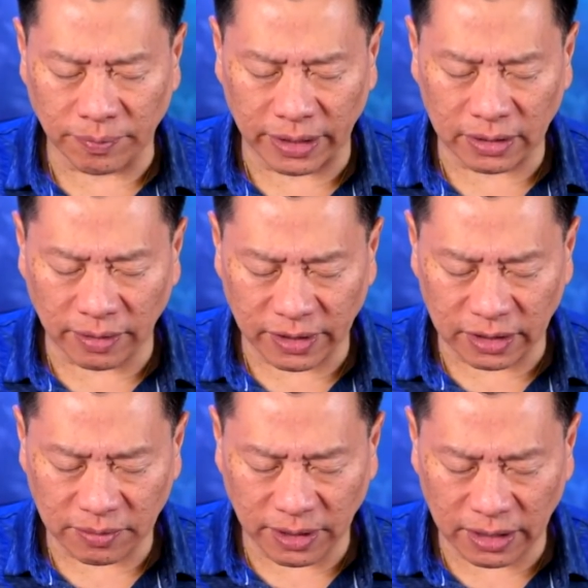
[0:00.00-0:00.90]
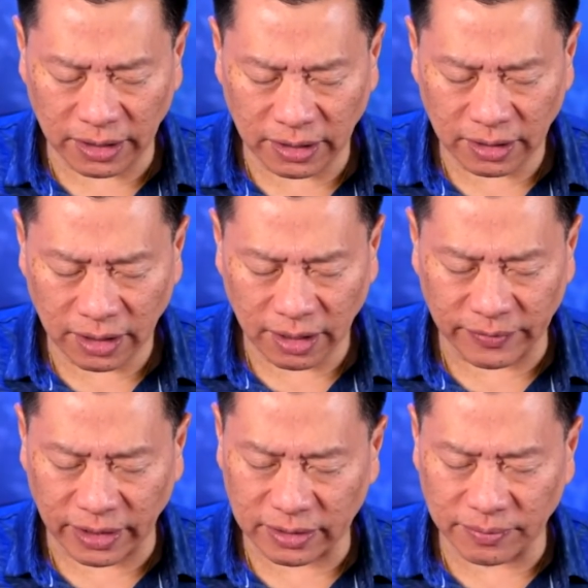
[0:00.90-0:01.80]
Repeat, I'm not the body.
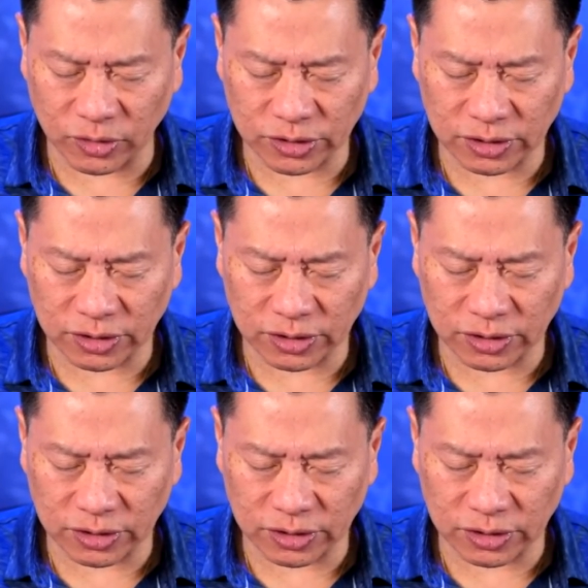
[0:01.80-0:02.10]
I'm not the